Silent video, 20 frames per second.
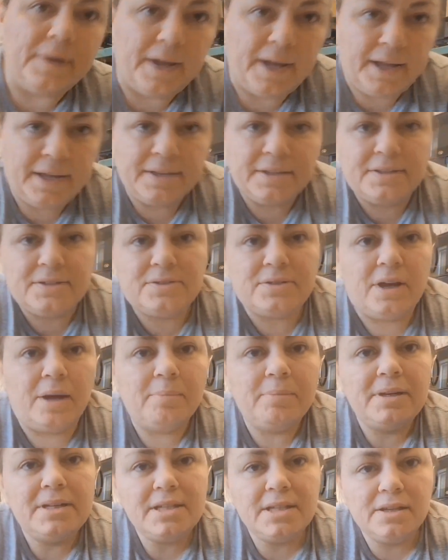Okay,
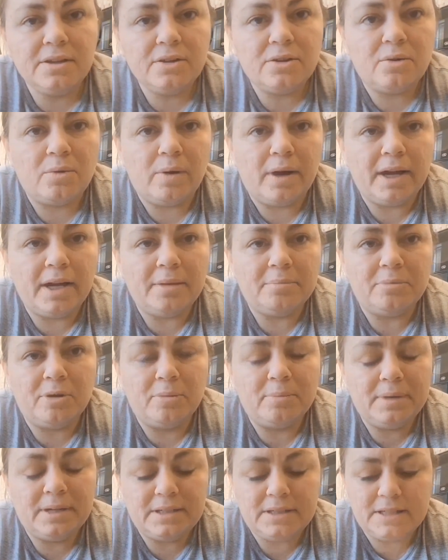so I'm gonna take a
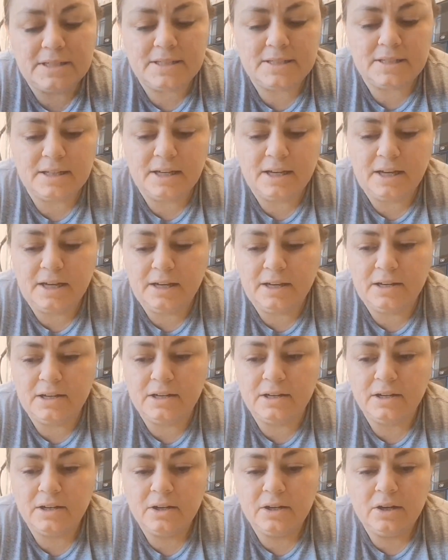quiet moment to sit
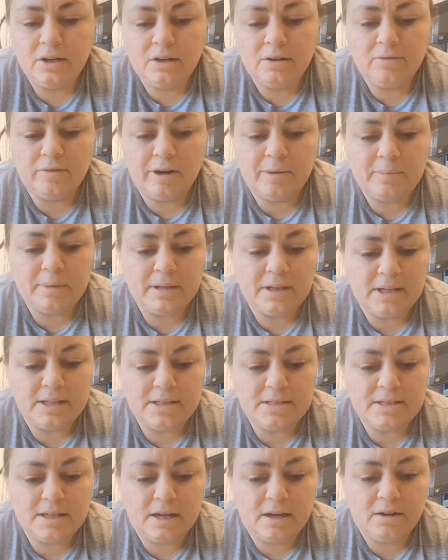and write
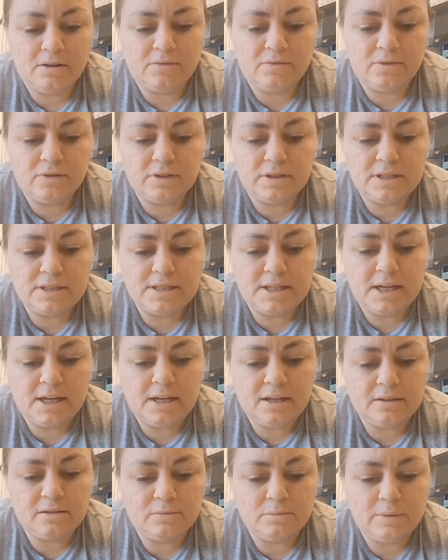my list out for the
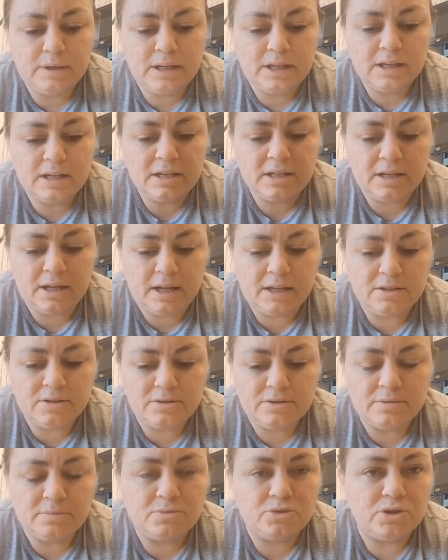day and the week
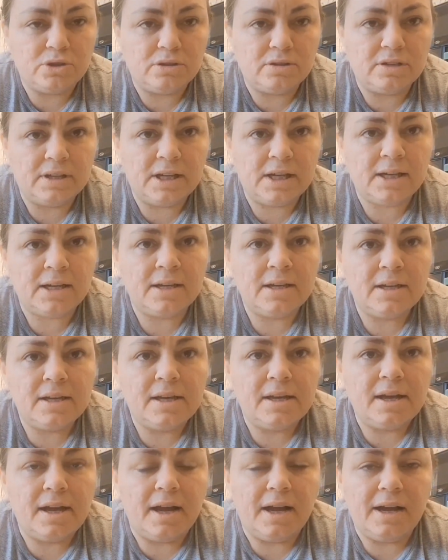and do some journaling.
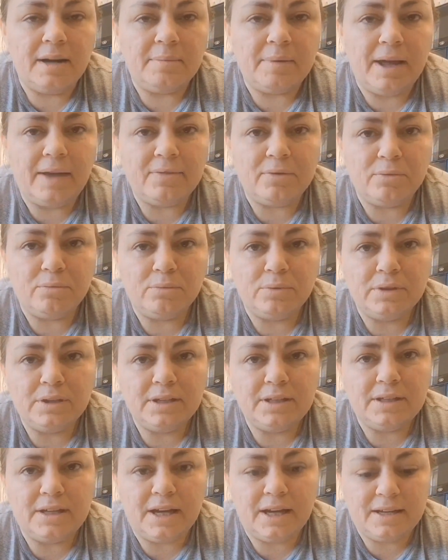I have a
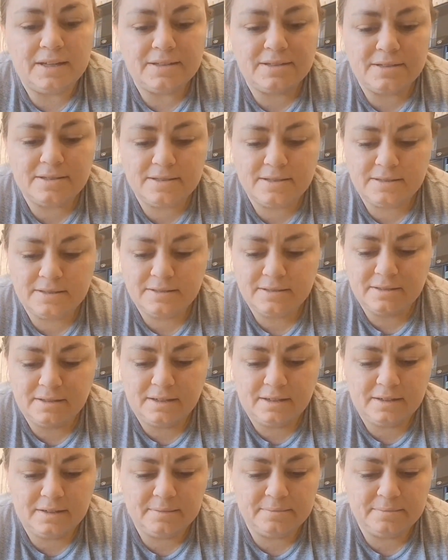really nice